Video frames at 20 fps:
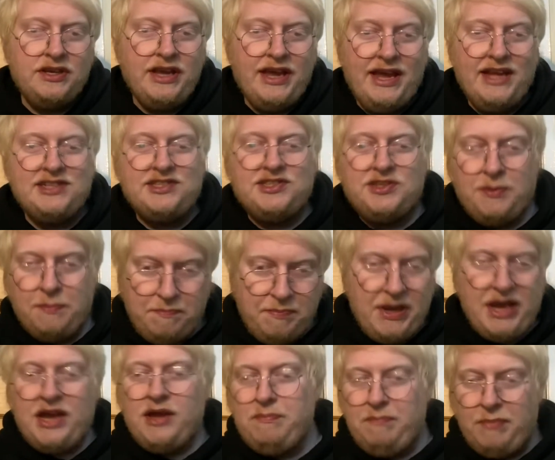It's a
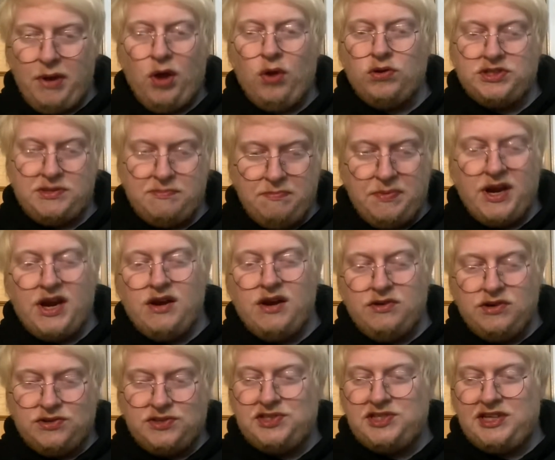big, bold
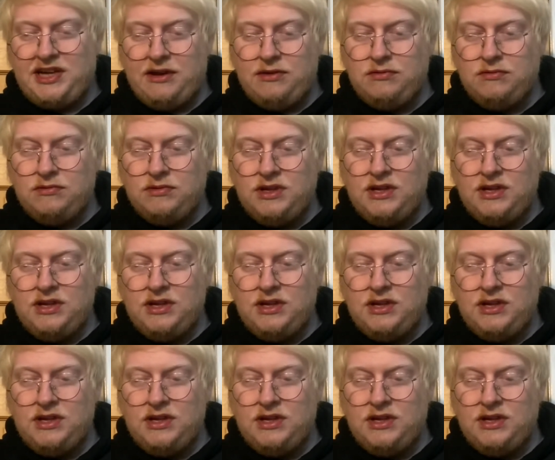imperial stout.